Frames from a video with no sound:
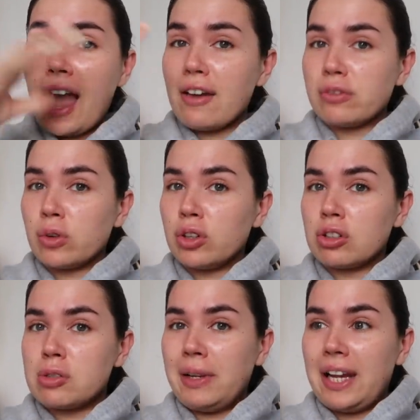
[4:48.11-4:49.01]
everyone
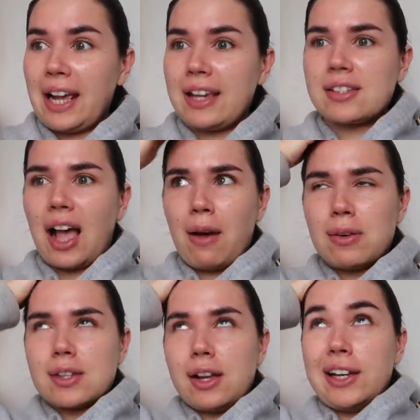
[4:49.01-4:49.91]
not to be late, so I
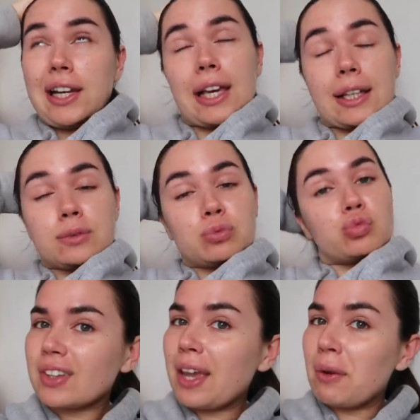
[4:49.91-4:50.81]
was early.
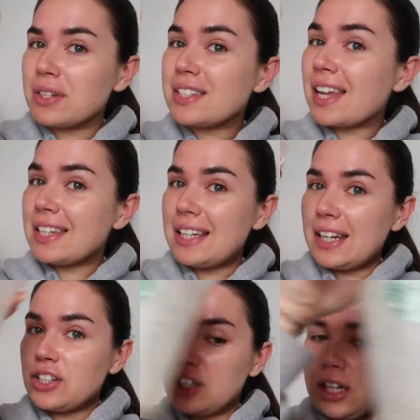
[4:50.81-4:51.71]
It was
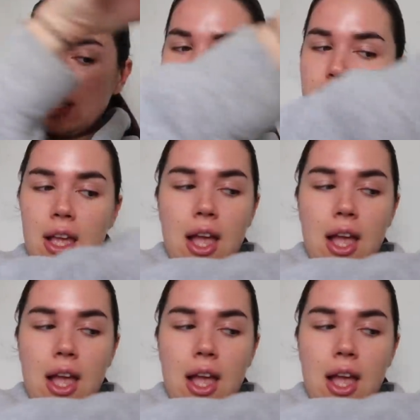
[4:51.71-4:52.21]
delicious.